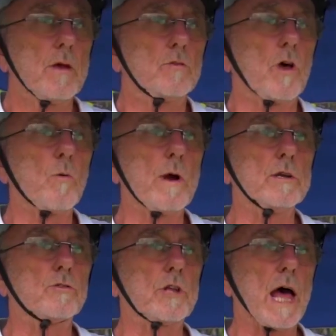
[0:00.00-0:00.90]
So when
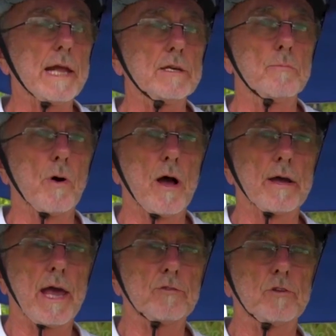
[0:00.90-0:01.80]
you start your
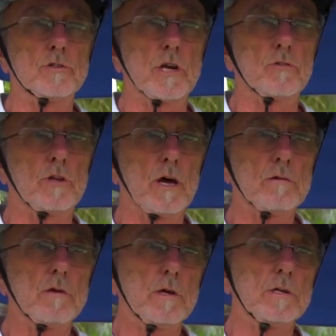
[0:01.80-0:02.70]
biogas digester,
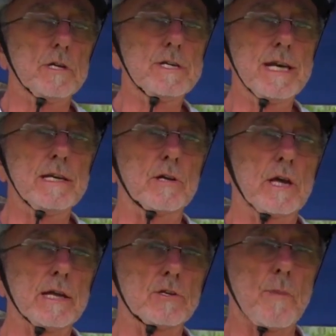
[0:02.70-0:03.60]
you need to
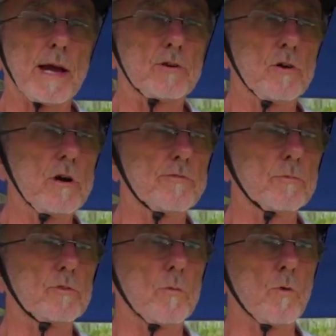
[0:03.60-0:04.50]
get your bacteria
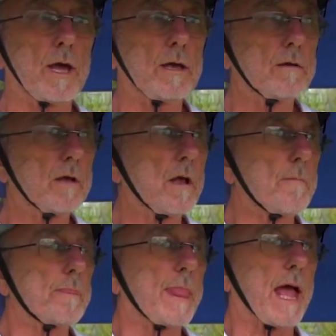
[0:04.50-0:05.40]
from somewhere,
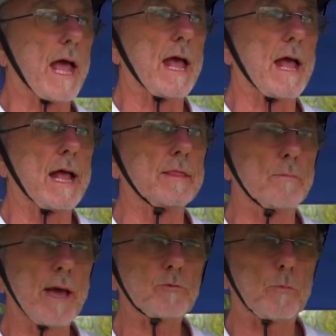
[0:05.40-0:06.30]
and the
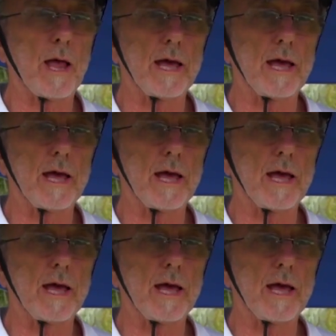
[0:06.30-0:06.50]
best